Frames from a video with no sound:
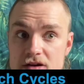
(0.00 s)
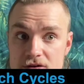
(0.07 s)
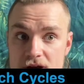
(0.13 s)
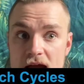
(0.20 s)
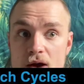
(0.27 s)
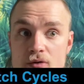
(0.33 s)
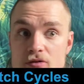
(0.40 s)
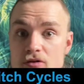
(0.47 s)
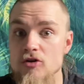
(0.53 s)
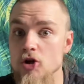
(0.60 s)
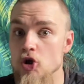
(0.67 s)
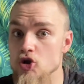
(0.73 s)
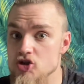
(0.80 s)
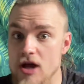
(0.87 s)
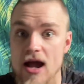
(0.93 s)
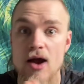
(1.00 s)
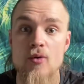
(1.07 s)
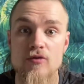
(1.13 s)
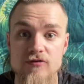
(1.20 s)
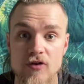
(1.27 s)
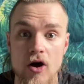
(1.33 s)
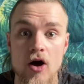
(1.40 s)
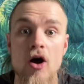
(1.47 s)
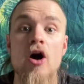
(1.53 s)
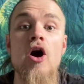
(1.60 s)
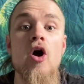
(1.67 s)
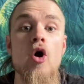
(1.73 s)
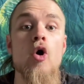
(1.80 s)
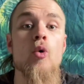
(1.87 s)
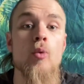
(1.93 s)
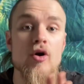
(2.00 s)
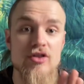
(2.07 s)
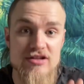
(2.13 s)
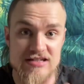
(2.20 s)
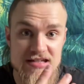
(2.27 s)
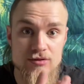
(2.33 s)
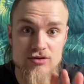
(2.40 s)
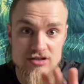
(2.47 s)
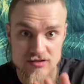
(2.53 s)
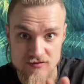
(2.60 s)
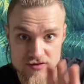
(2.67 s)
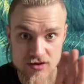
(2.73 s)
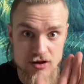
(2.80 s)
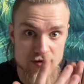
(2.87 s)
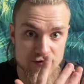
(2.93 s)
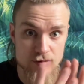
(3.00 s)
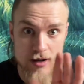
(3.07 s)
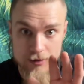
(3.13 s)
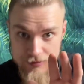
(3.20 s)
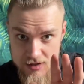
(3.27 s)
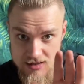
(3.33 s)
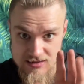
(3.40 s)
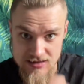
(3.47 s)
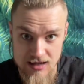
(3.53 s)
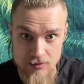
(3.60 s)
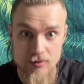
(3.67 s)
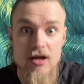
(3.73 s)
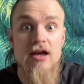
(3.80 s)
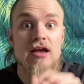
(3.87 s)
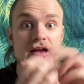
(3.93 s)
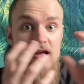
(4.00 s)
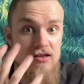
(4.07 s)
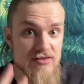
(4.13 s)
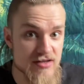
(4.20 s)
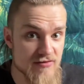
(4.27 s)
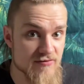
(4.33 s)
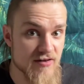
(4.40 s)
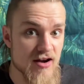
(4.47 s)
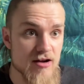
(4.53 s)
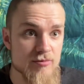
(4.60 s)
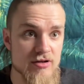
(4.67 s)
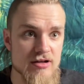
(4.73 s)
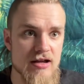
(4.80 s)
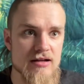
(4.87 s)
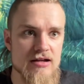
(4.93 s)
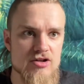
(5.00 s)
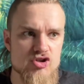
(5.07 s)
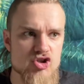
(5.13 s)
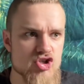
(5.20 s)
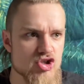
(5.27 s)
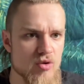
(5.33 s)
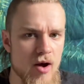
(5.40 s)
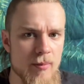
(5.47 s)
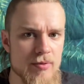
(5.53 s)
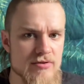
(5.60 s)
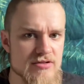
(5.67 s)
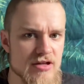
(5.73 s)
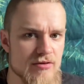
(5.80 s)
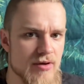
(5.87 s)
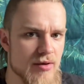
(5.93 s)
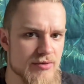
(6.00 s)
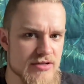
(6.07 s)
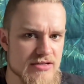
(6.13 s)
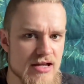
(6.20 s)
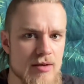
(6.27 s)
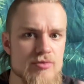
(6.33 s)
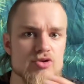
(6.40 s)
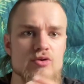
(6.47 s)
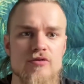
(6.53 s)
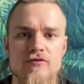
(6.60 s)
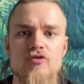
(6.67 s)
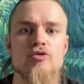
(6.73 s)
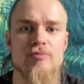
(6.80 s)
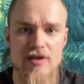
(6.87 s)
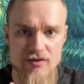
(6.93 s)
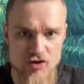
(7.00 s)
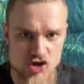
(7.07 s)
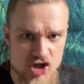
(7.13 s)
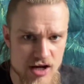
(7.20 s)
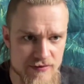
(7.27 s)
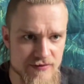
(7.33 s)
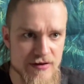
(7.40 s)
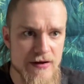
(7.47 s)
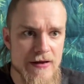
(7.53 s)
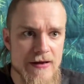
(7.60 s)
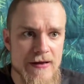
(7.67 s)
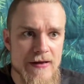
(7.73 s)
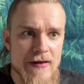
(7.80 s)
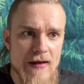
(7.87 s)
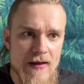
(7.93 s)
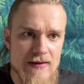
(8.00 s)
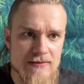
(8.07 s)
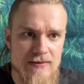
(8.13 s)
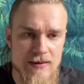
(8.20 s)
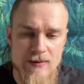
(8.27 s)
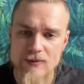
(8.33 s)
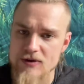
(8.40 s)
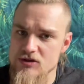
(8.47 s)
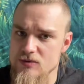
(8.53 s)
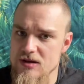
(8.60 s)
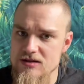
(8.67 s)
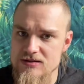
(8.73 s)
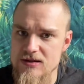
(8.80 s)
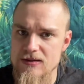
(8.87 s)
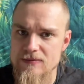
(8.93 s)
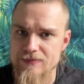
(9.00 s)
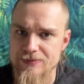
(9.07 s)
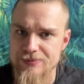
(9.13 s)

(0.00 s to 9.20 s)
on how close or how far or what the tilt is of the Earth around that time in the environment. And it just so happens that around this time it's going through a bit of a shift, which means that